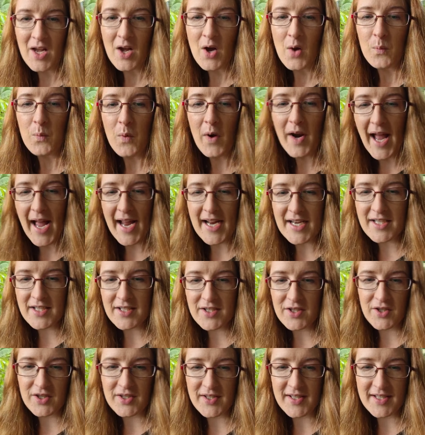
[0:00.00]
What ages
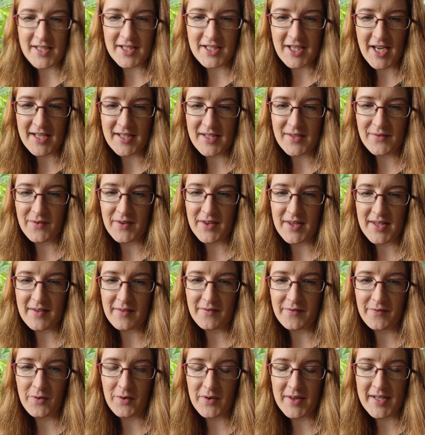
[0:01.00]
do you suggest
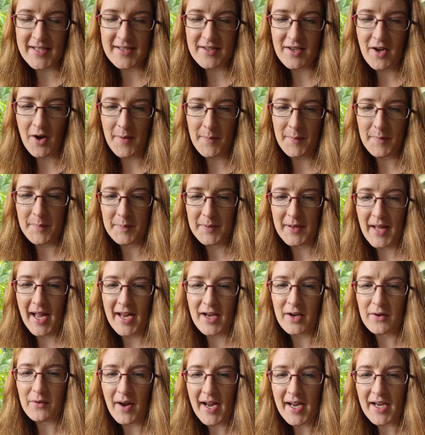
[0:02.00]
for this type of play?
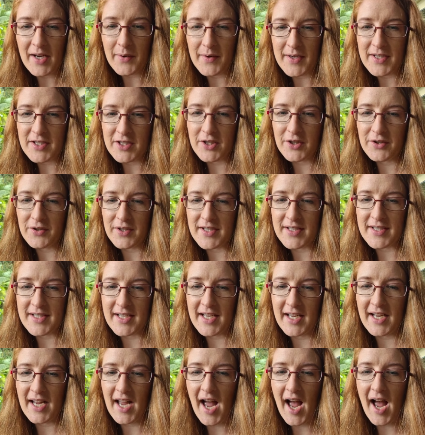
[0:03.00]
Great question,
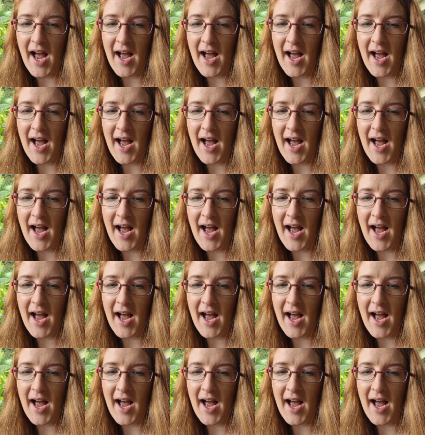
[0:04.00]
Christy.